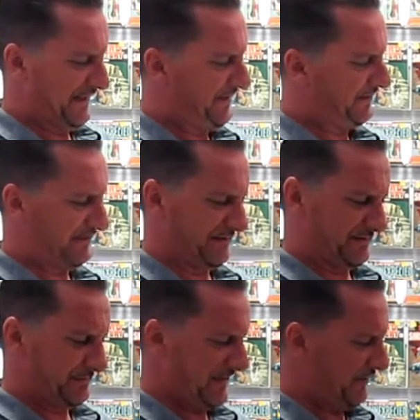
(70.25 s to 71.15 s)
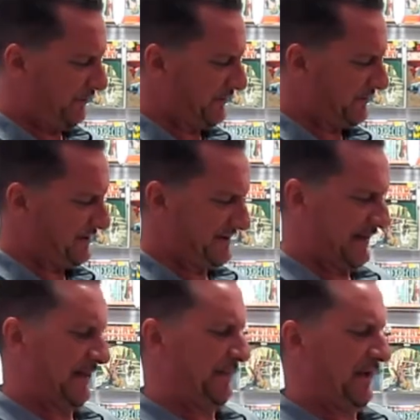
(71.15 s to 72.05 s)
he's got some kind of weird
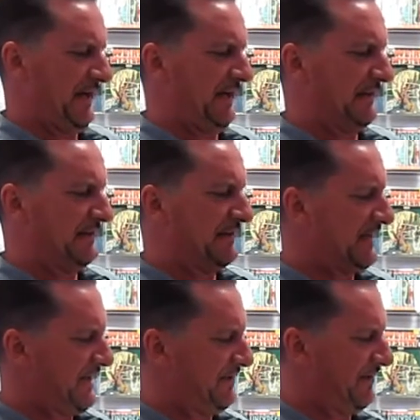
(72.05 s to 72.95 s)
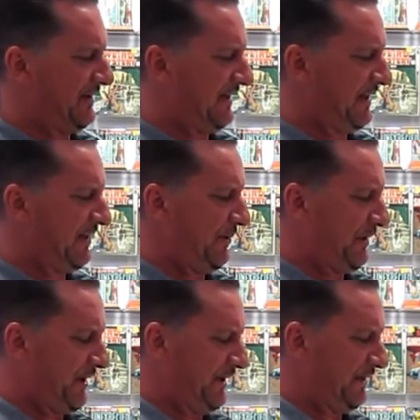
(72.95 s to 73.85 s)
timeline kind of thingy
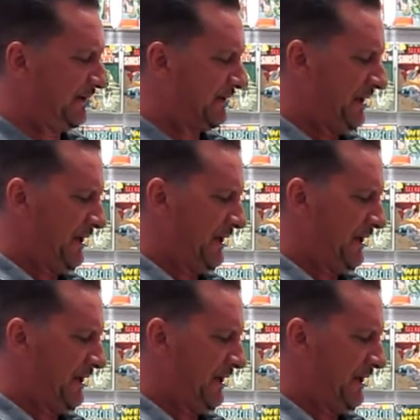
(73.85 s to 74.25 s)
going on here.